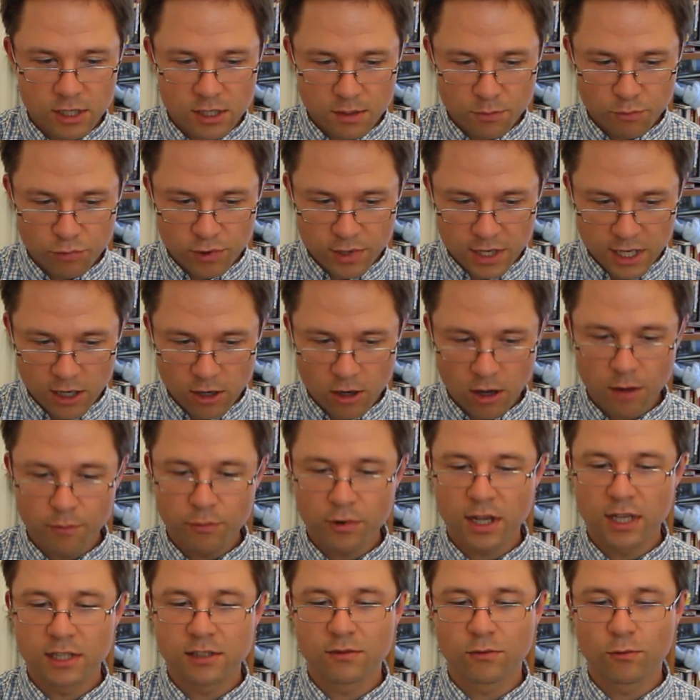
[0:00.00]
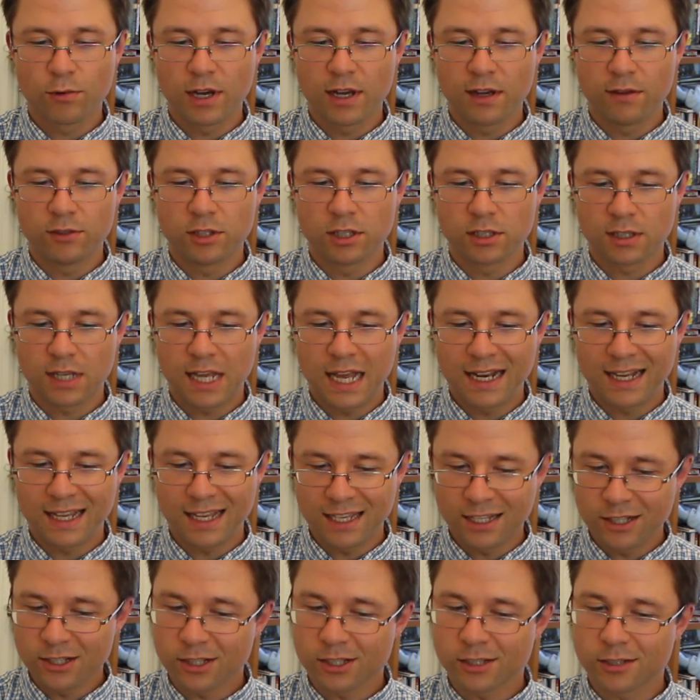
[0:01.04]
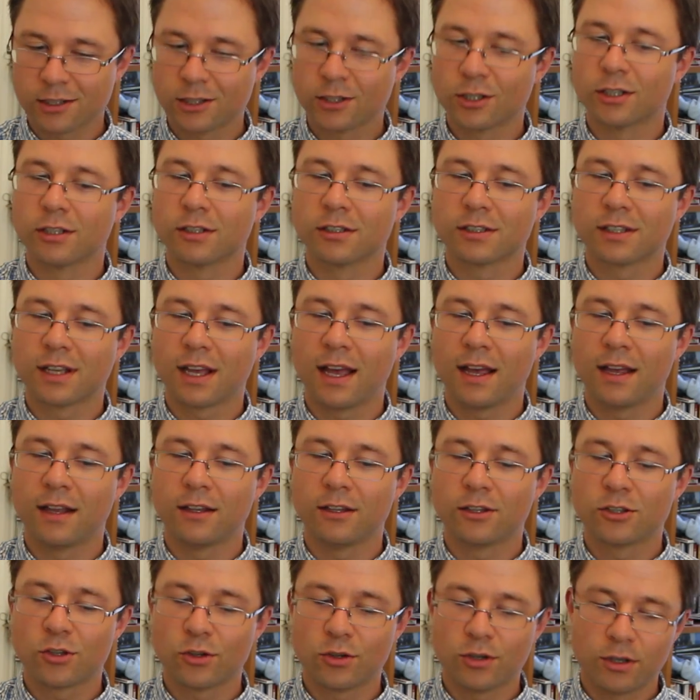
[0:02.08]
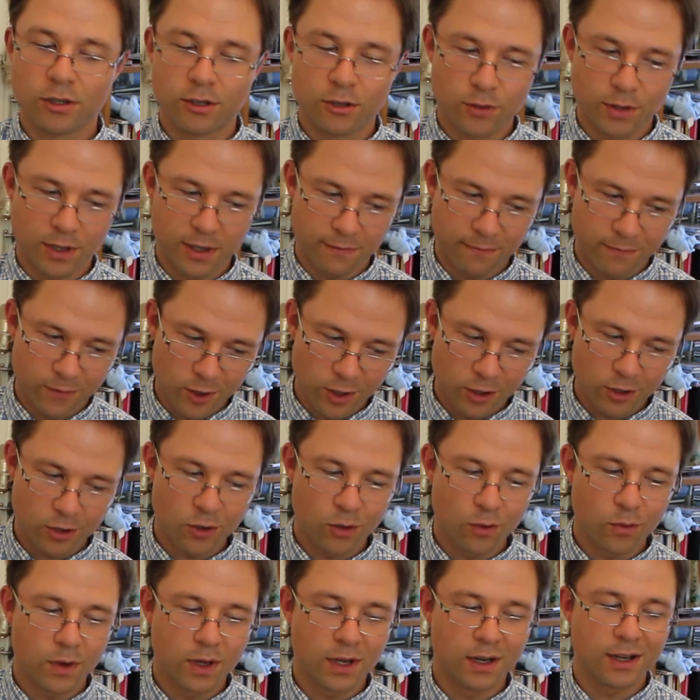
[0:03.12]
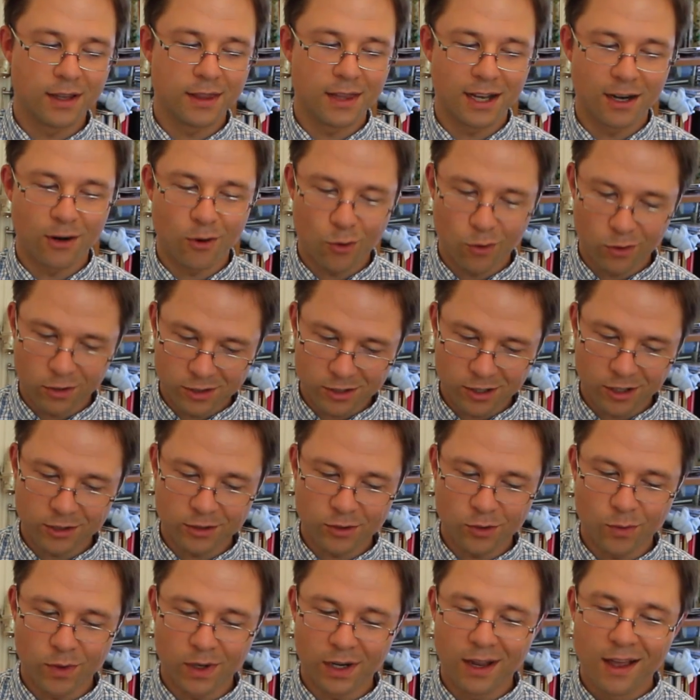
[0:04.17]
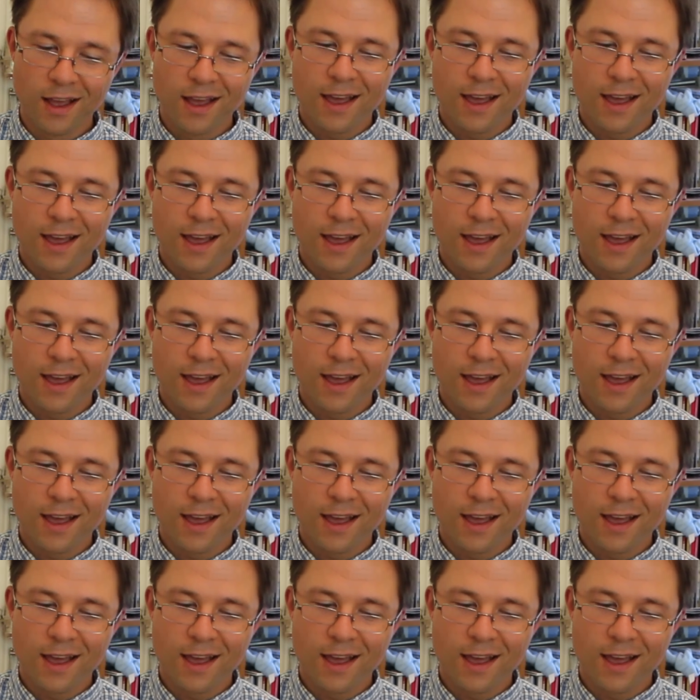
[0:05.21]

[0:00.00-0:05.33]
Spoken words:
pretty comprehensive way of just getting into slurs. And so you're doing a vertical one and then a horizontal one.